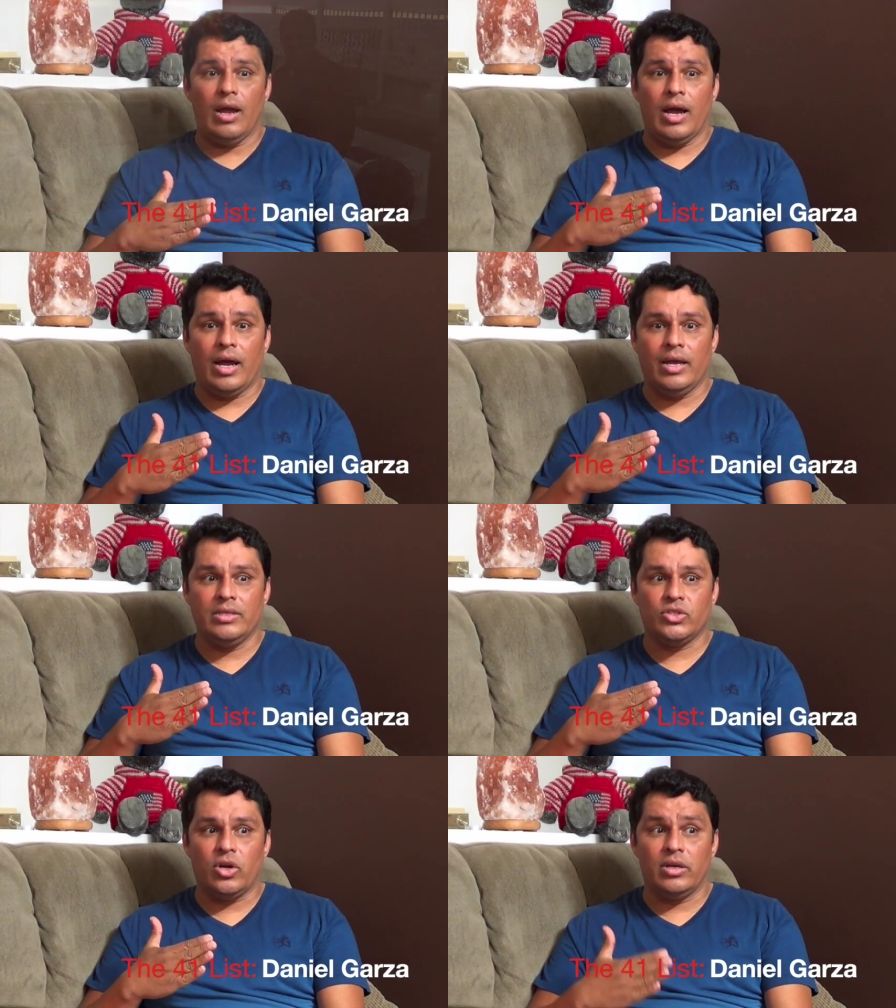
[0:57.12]

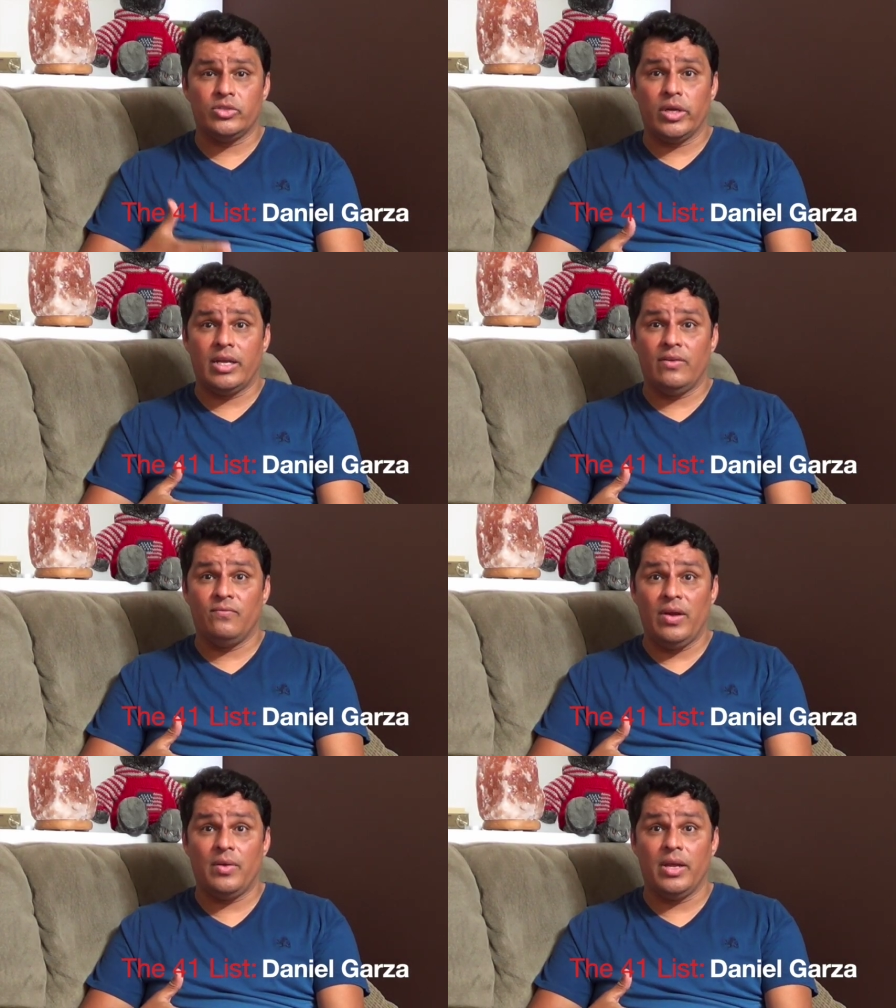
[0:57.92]
I started
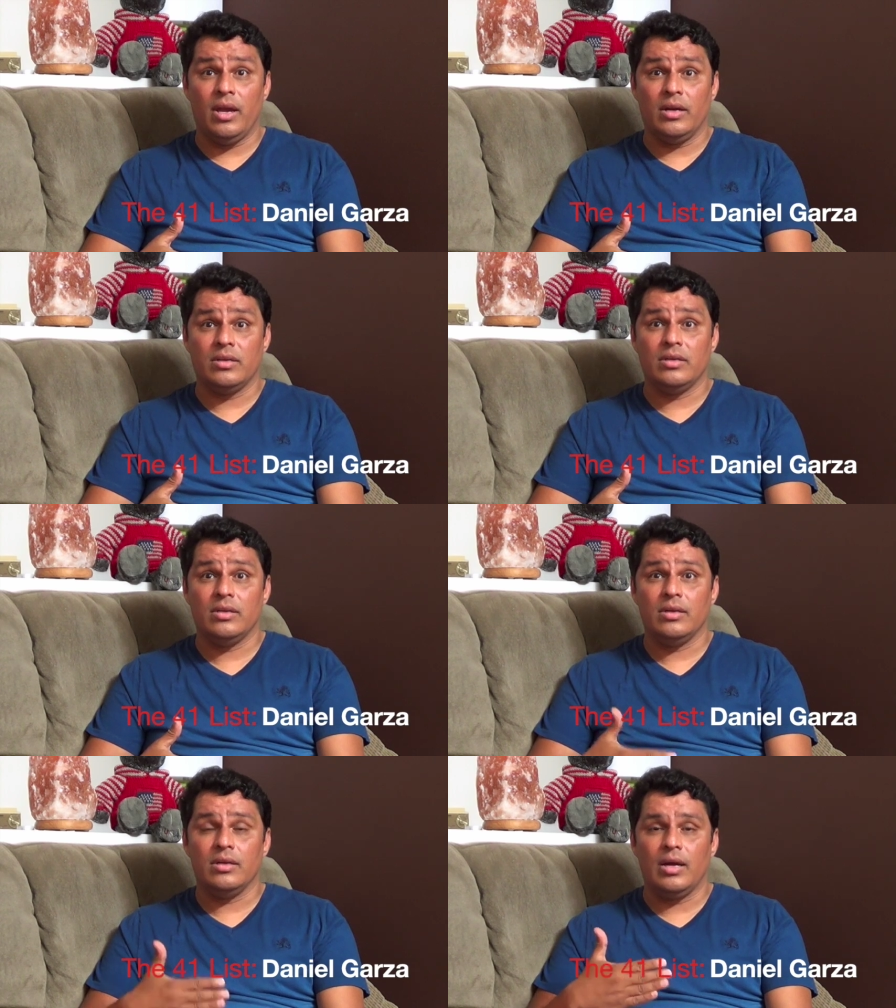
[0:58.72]
drinking very young.
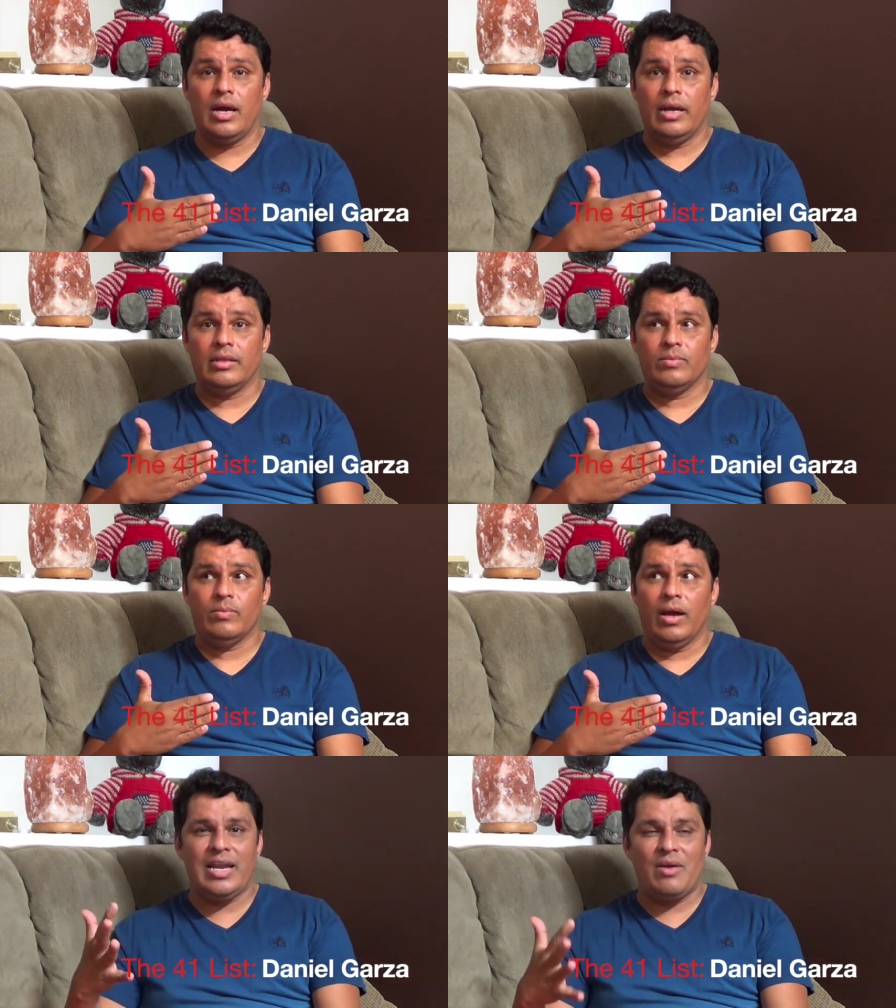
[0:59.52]
I
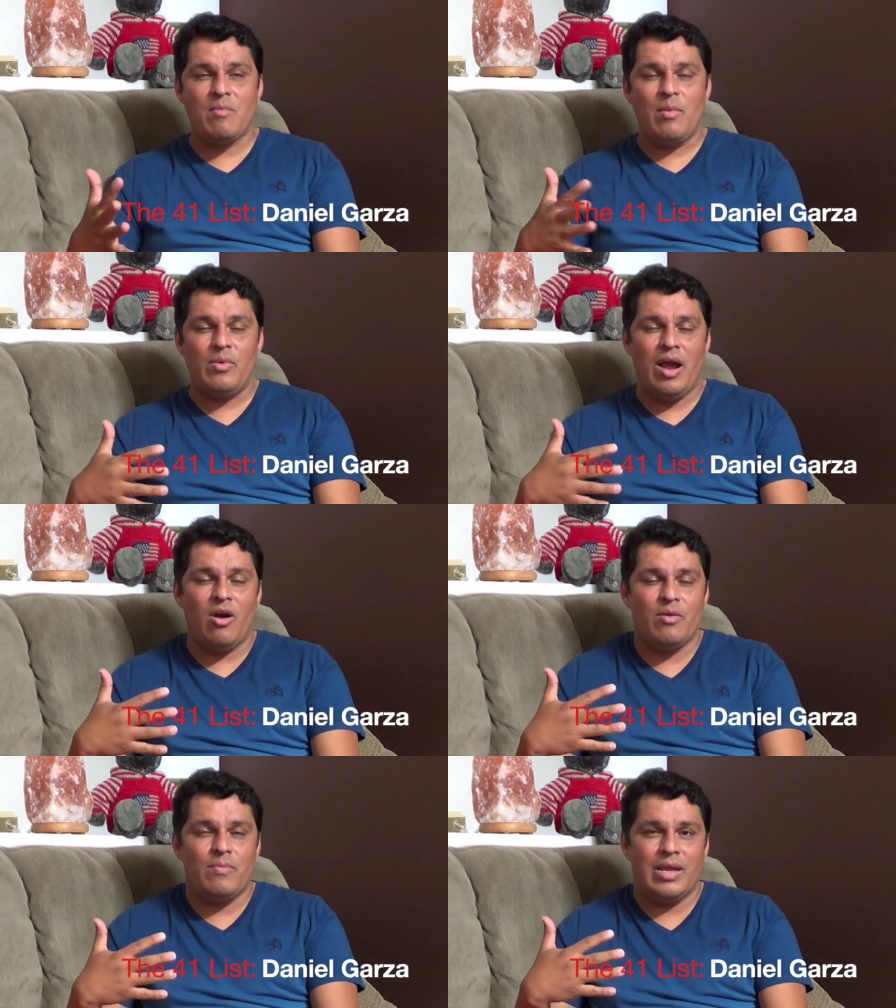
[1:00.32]
remember
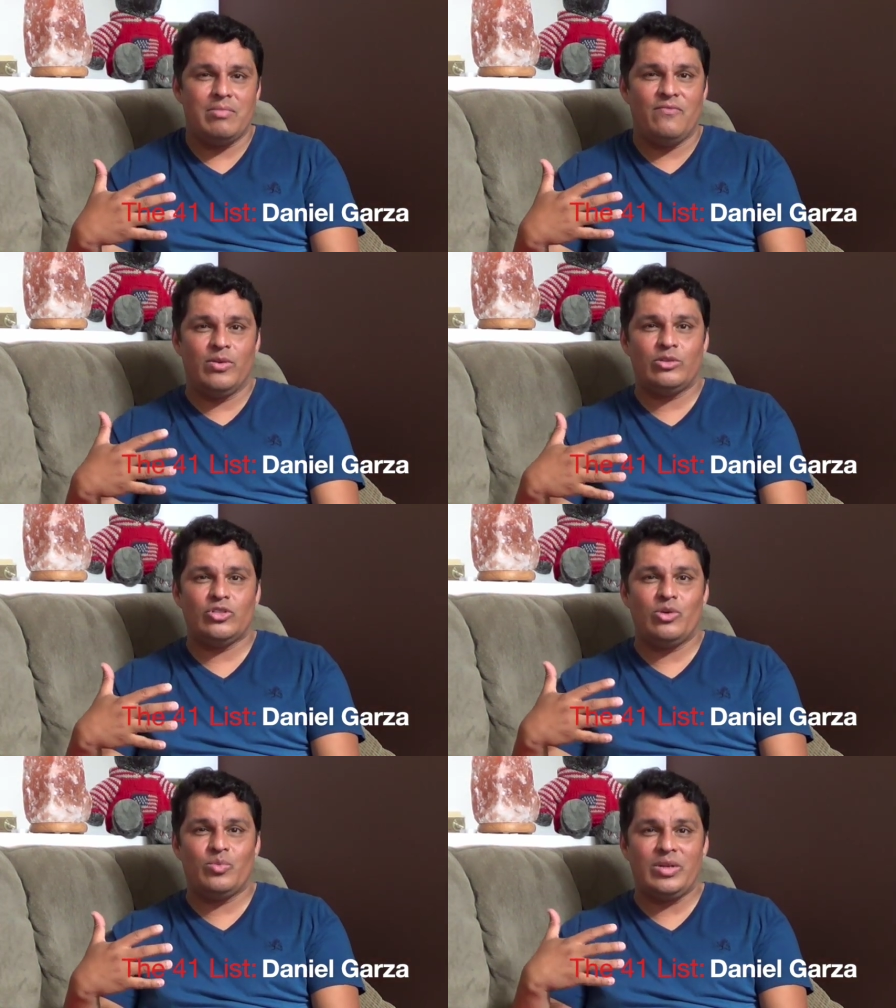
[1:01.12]
how it made me feel
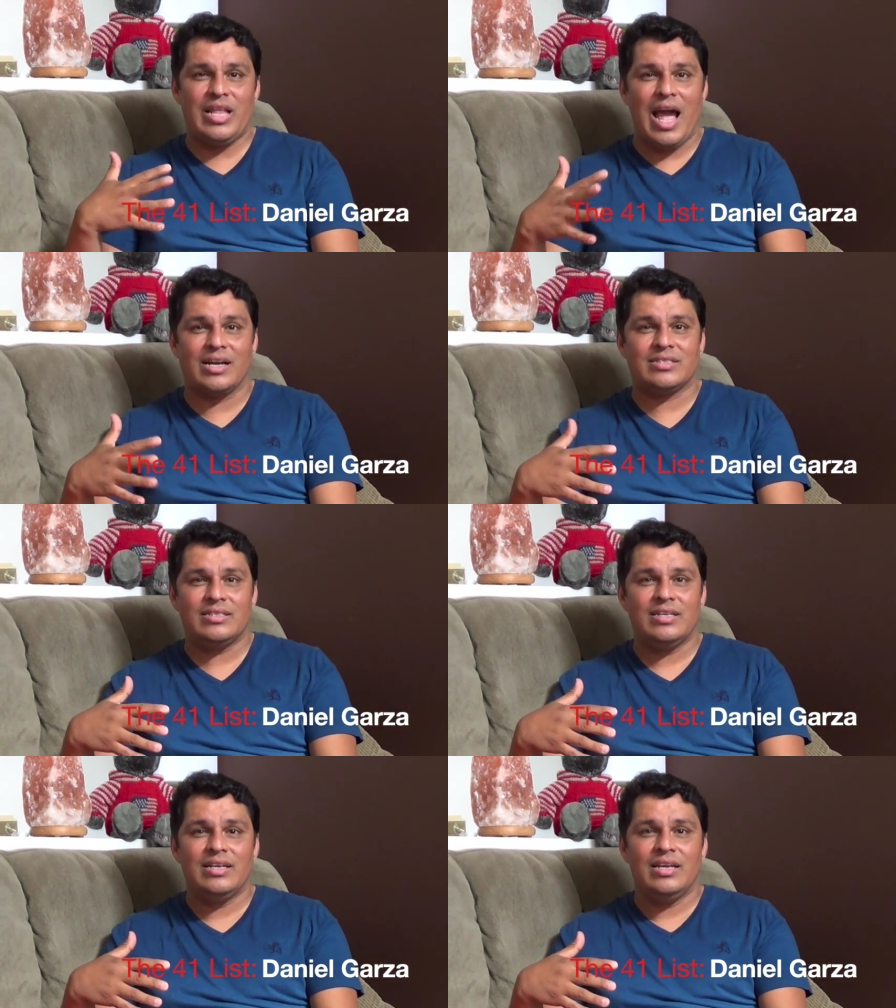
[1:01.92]
so
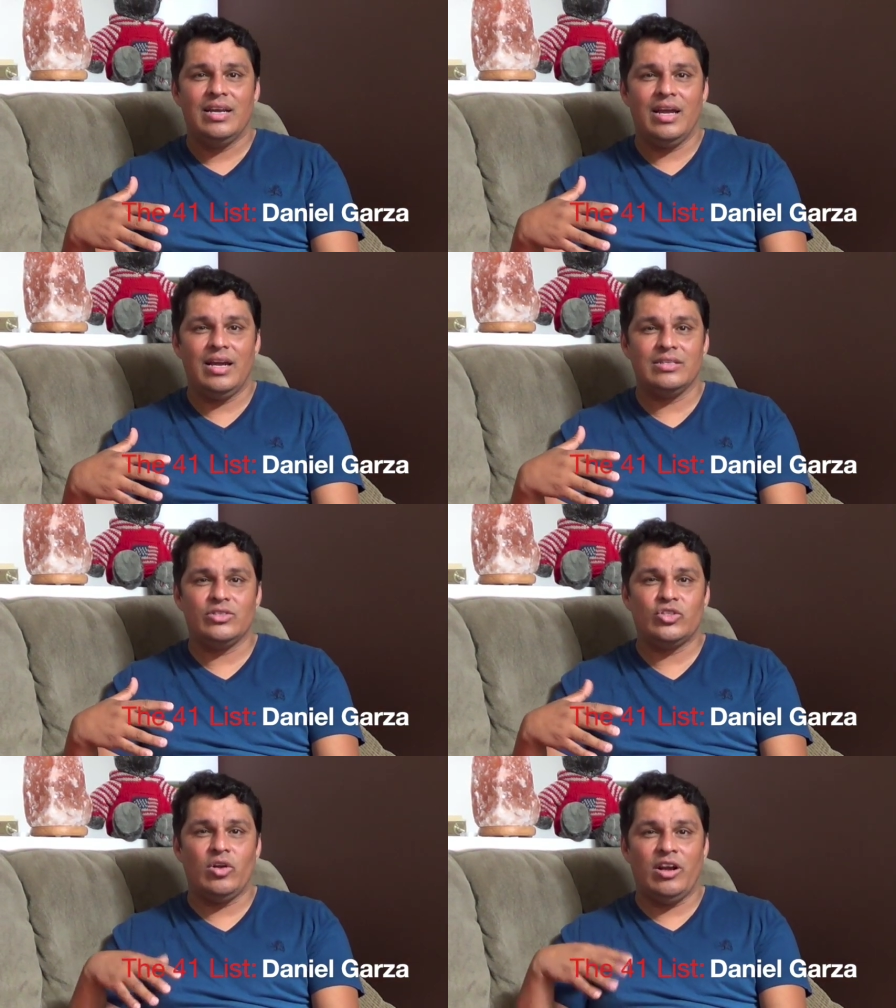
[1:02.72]
relaxed and so